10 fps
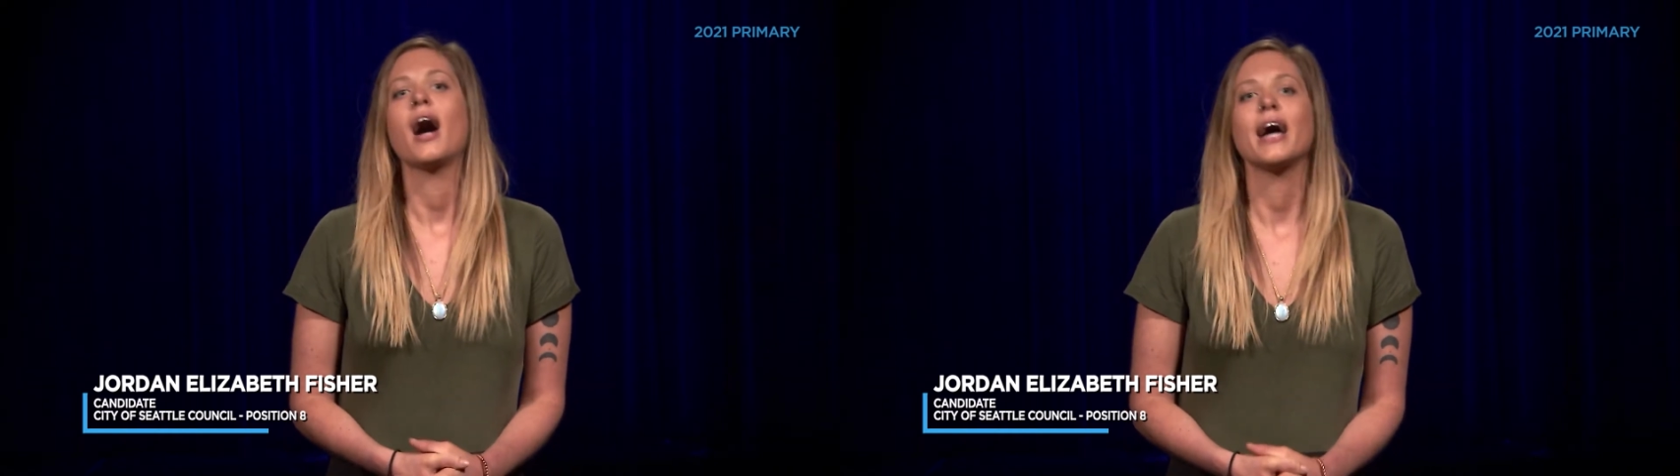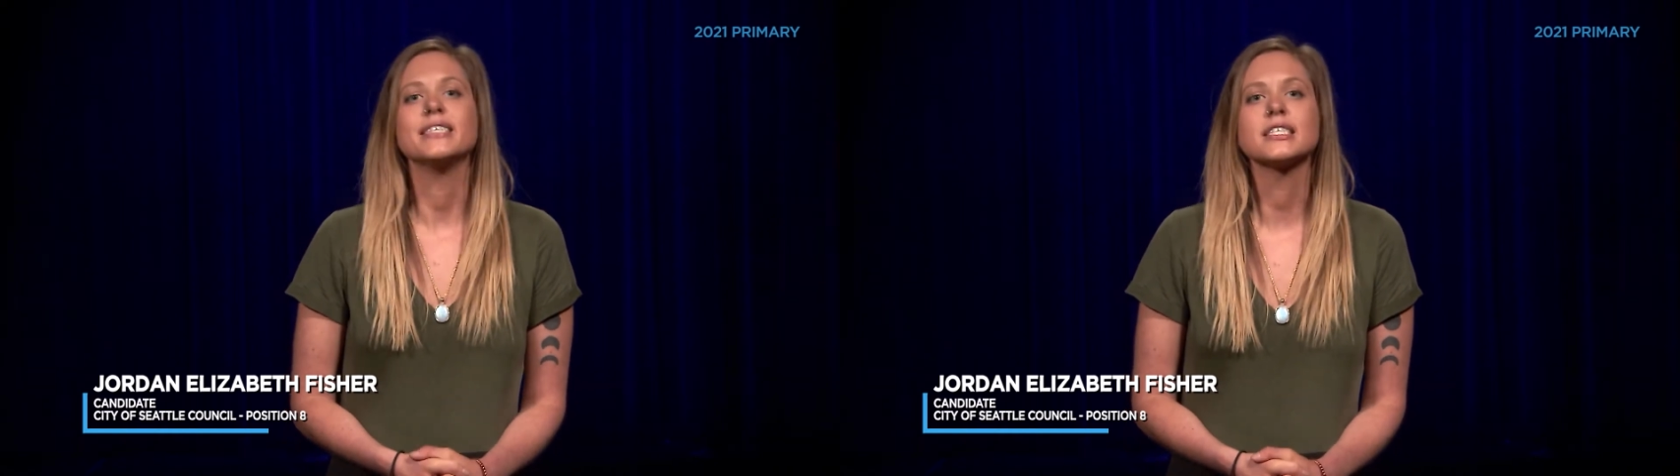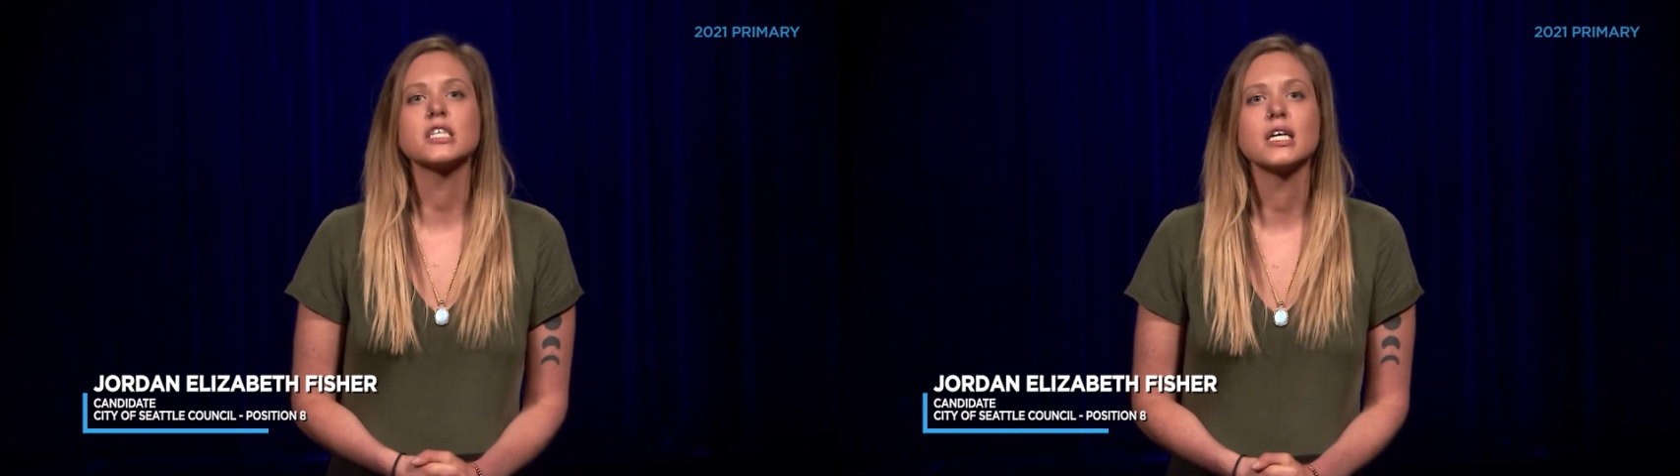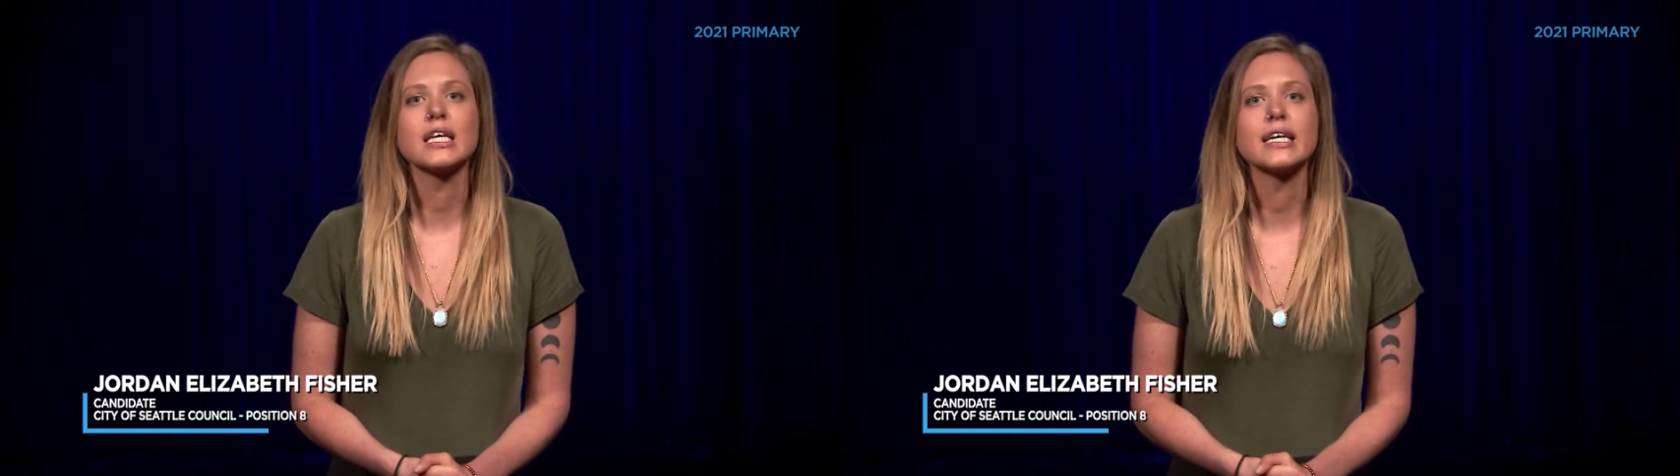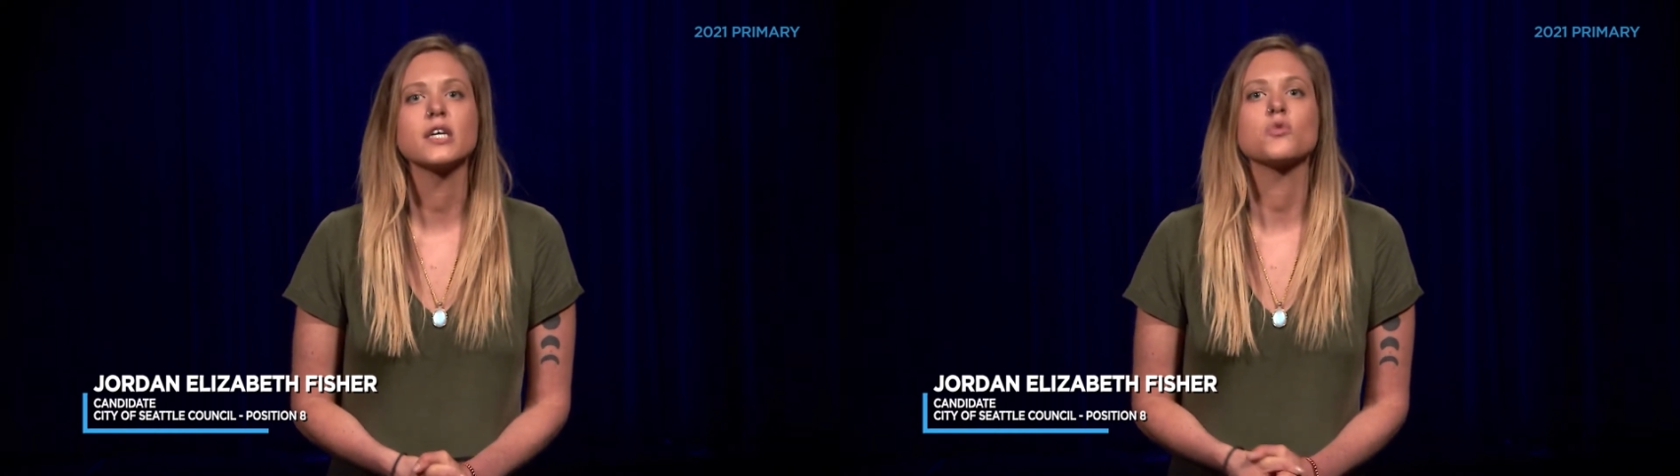
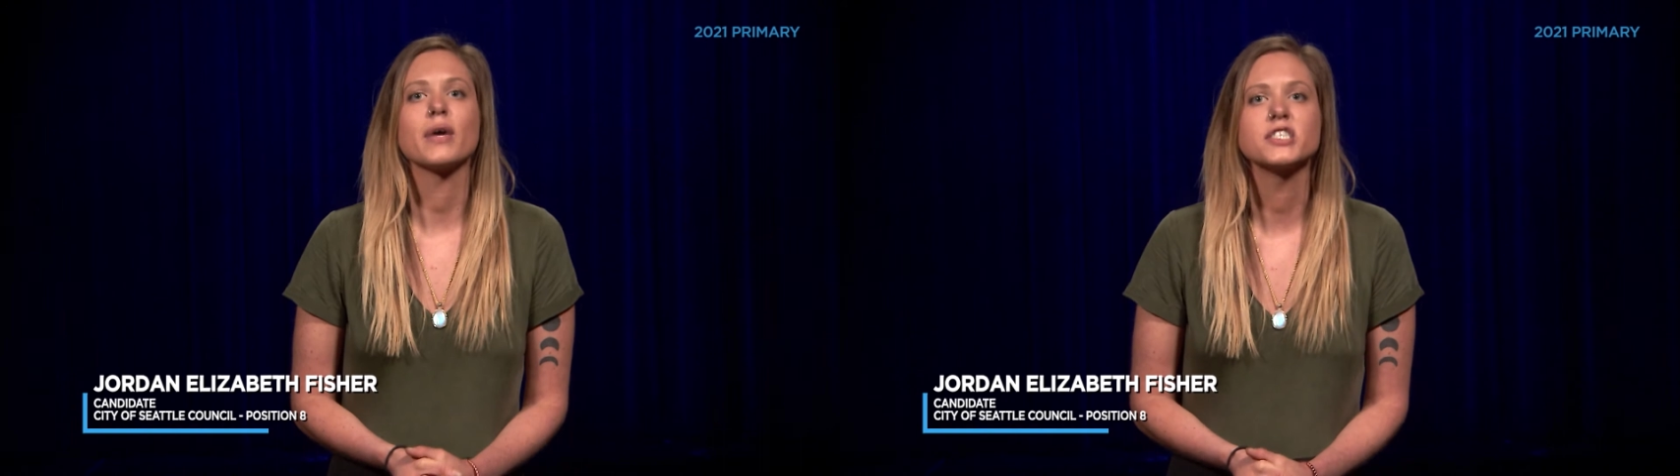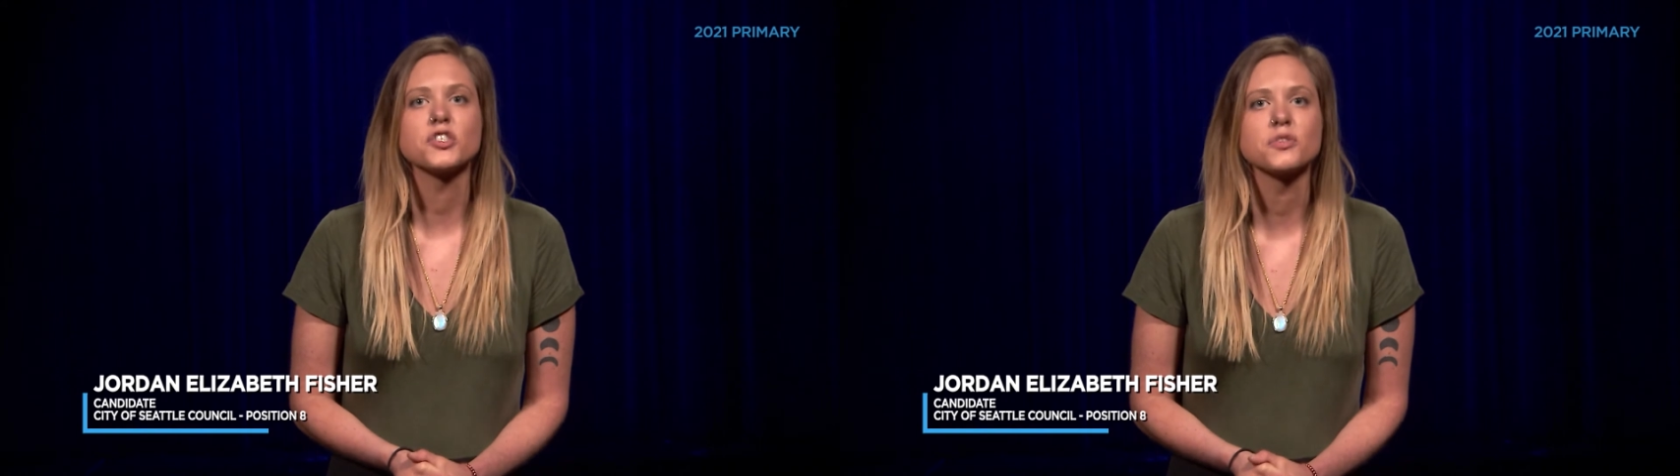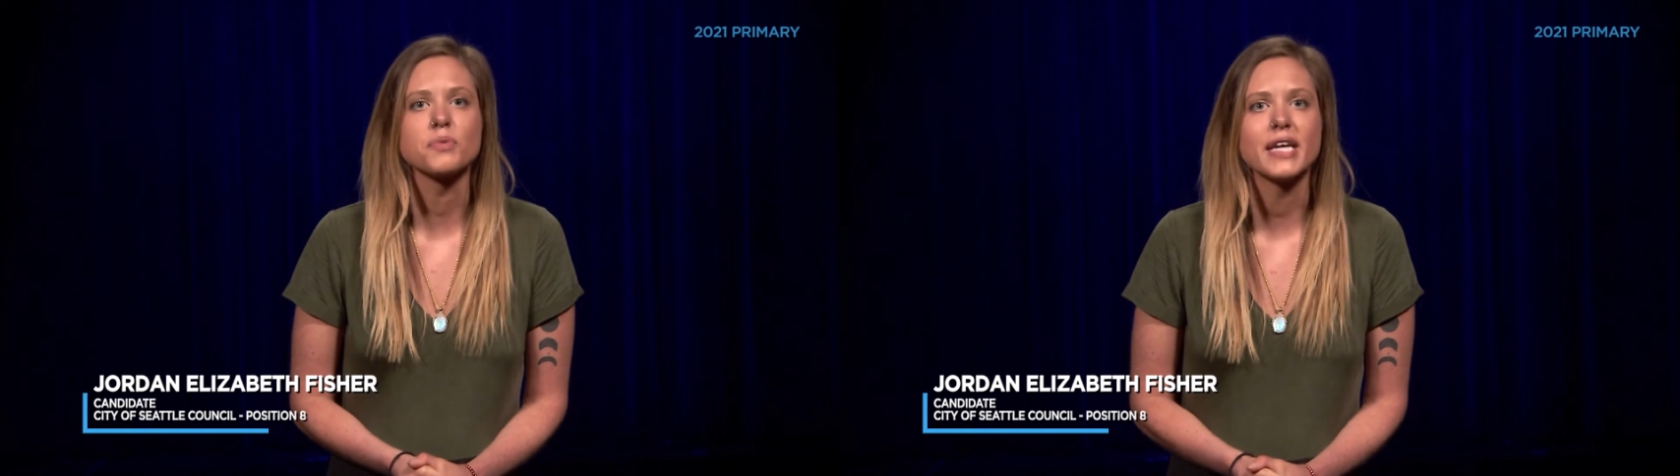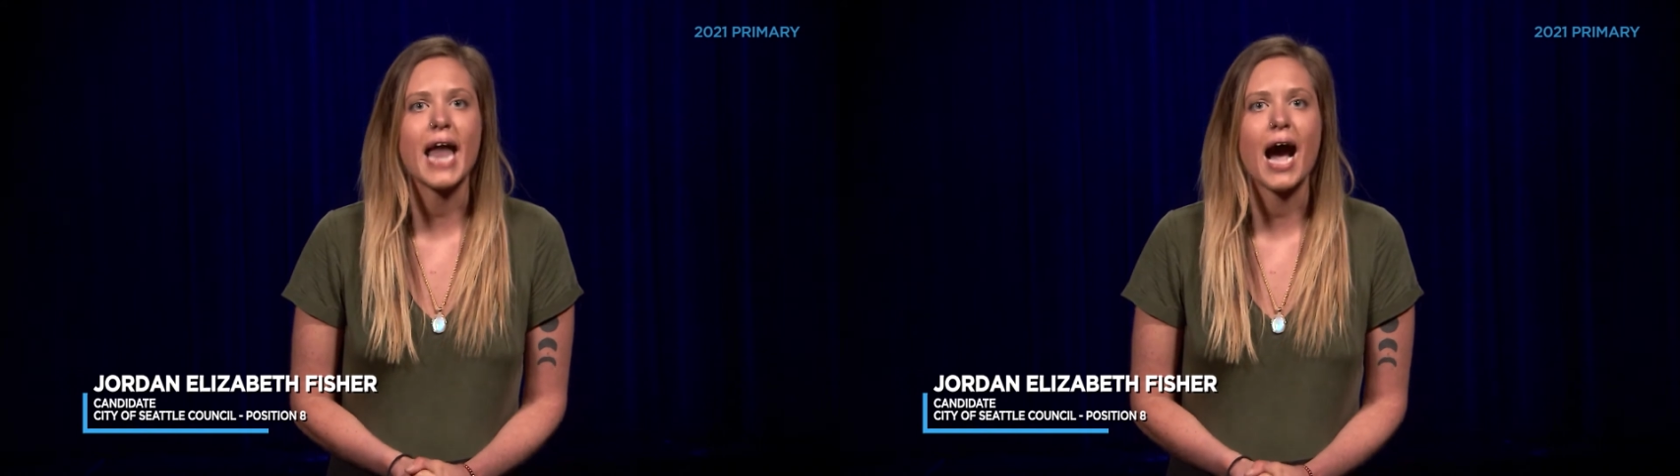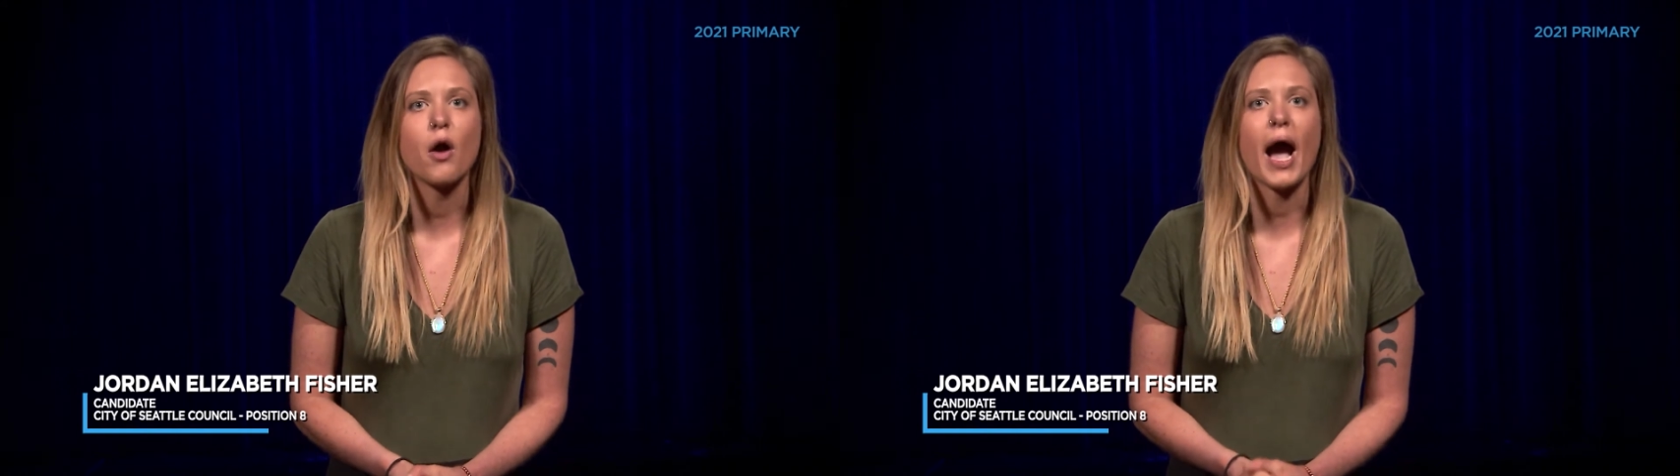Additionally, renters would
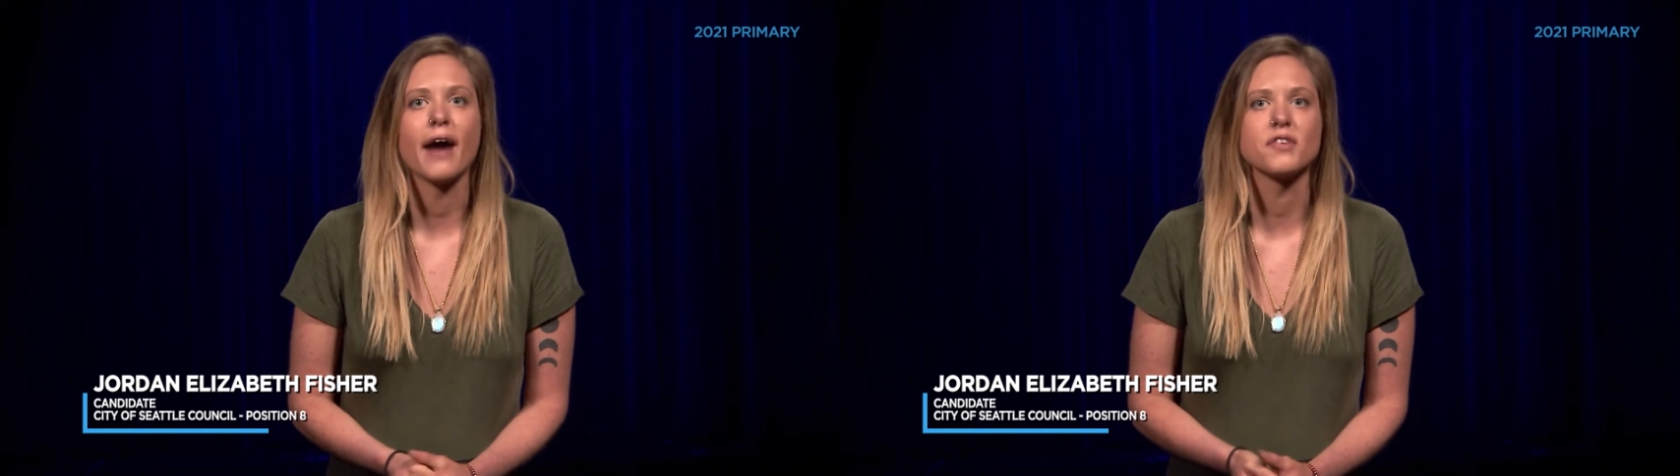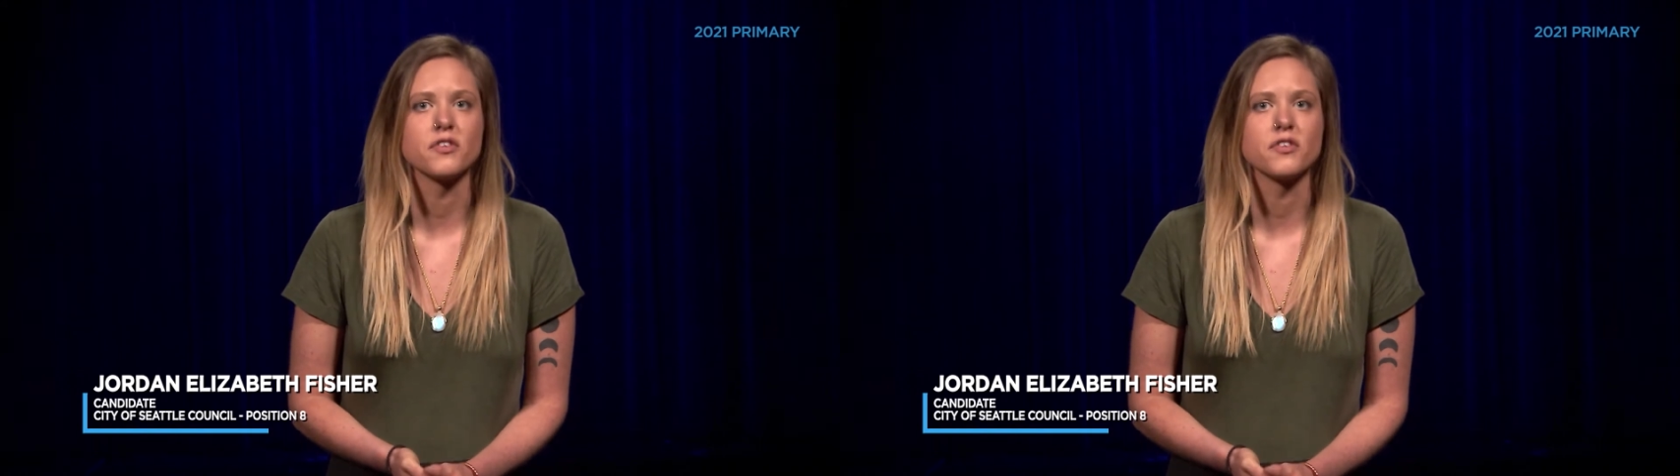now have an